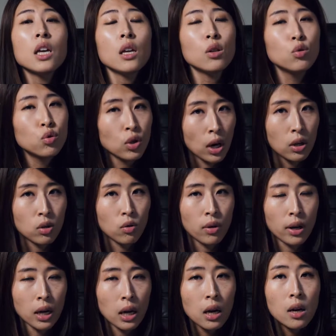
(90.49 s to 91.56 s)
in
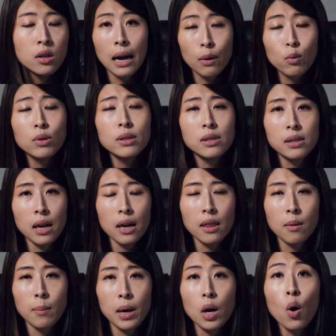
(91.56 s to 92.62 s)
January. I would say
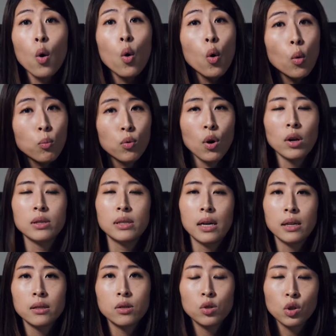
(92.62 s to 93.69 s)
that my whole
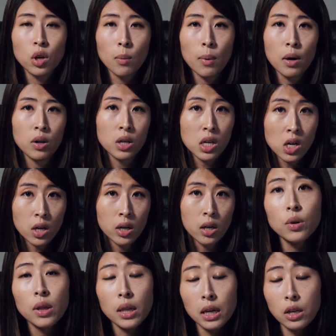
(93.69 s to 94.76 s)
process took about a year.
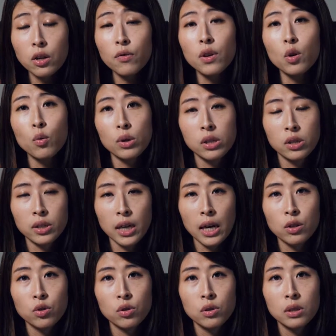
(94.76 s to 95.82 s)
The interview was
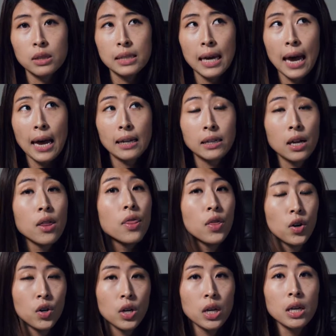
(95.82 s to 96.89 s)
scheduled at
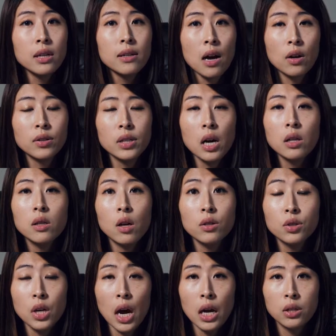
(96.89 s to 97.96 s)
10:30 in downtown
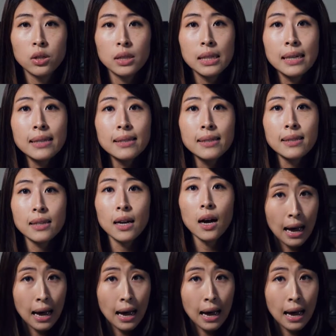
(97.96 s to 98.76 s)
Los Angeles.